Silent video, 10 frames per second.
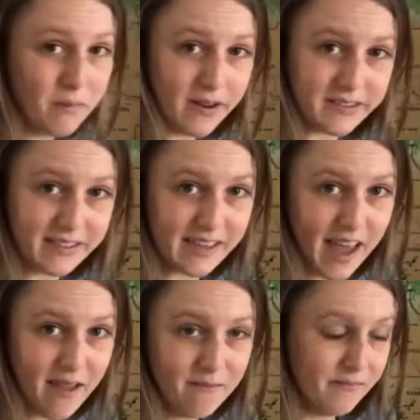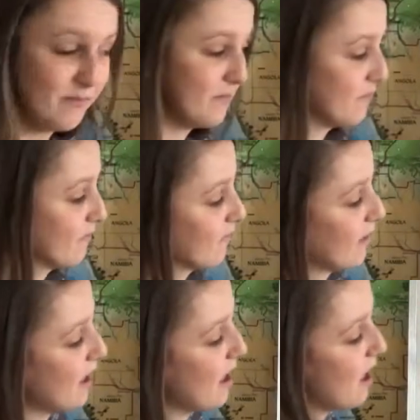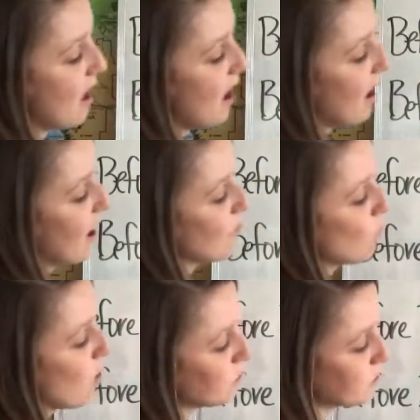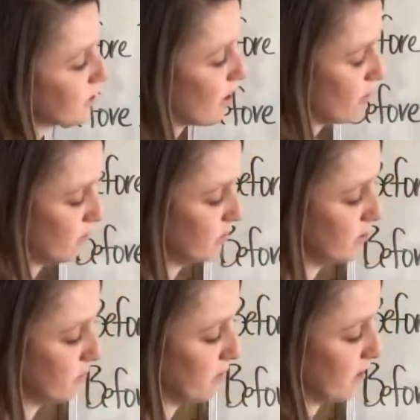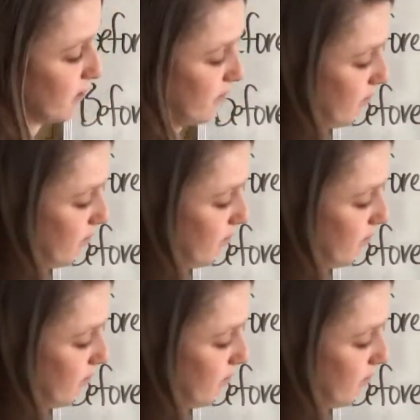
present again, I won't go to work,